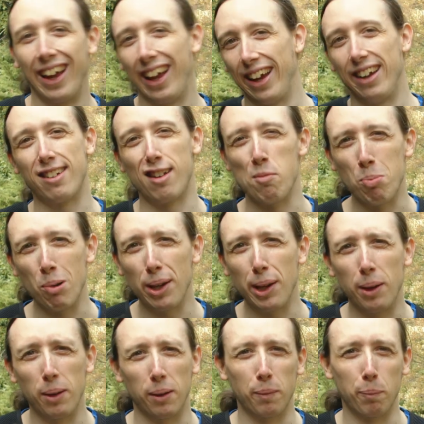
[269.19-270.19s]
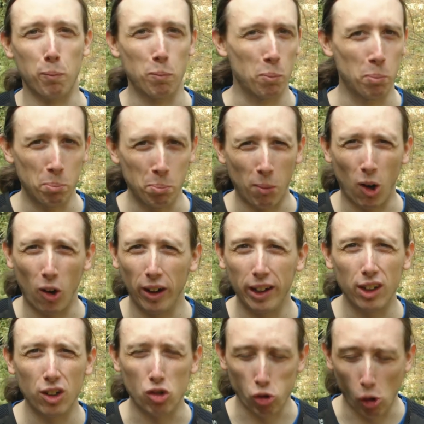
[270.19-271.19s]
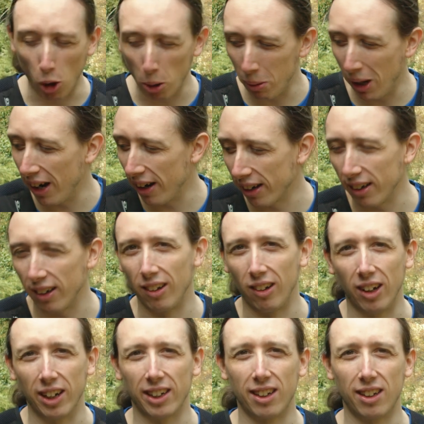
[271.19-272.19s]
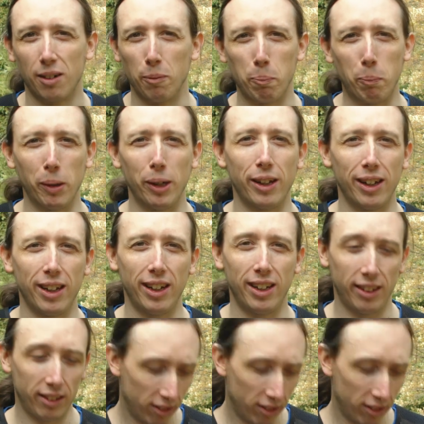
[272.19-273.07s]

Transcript: It's a pretty minor drawback, but it